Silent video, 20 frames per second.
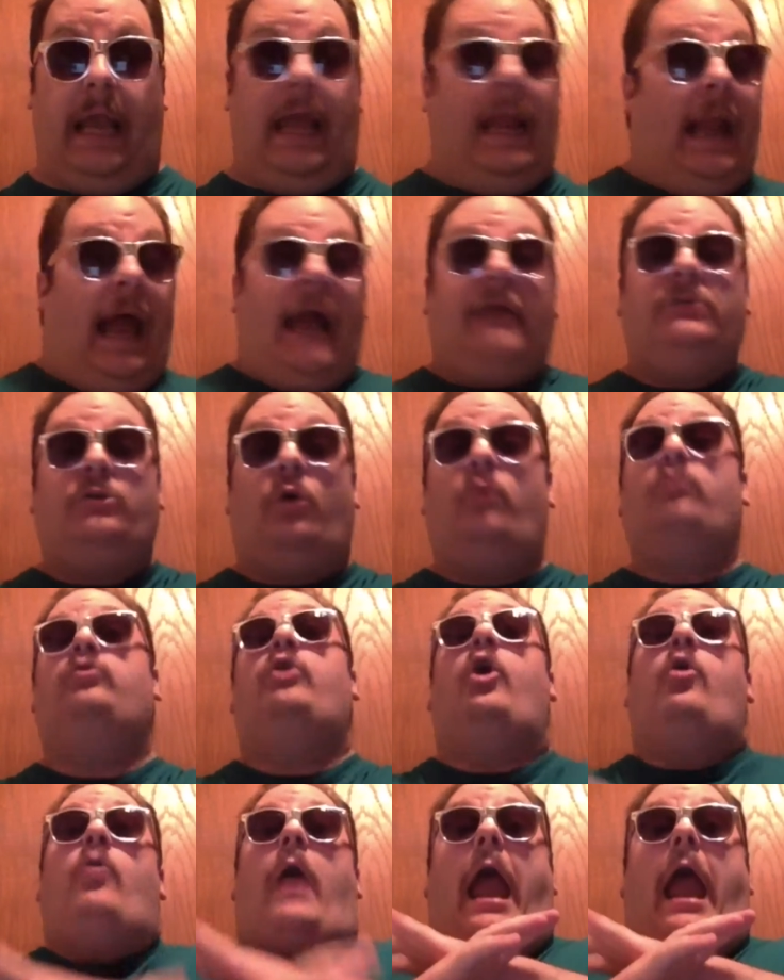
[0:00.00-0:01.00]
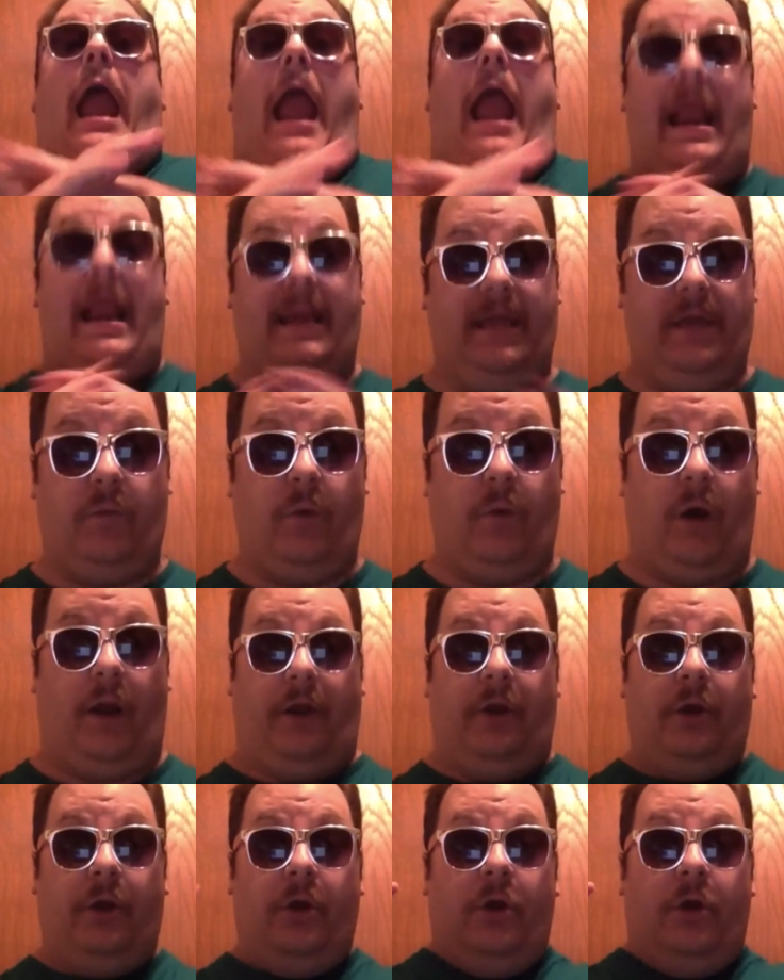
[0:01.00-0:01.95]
And I don't know anyone